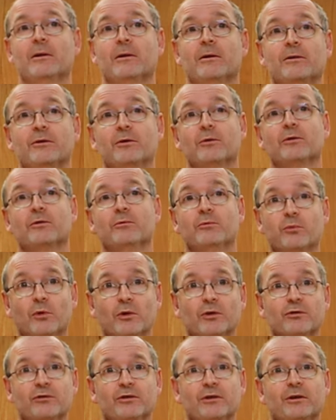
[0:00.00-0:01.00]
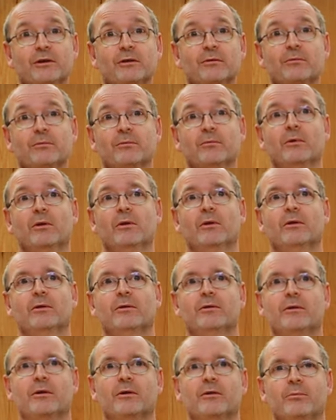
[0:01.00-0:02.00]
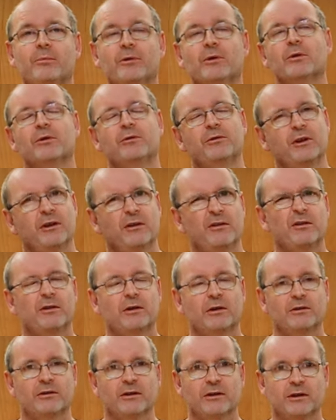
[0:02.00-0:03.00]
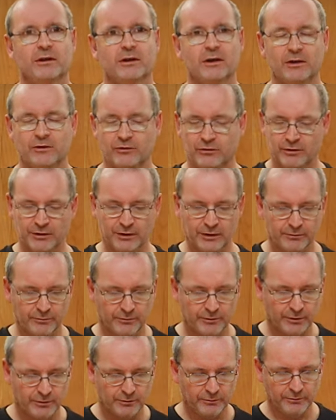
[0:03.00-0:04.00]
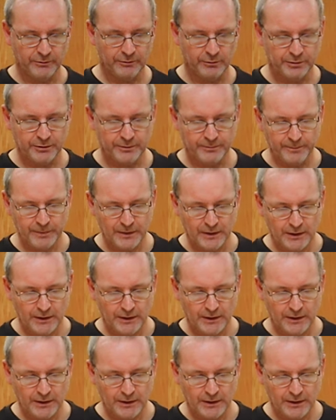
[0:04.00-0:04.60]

you can watch it. I'll put a dedication down below for it.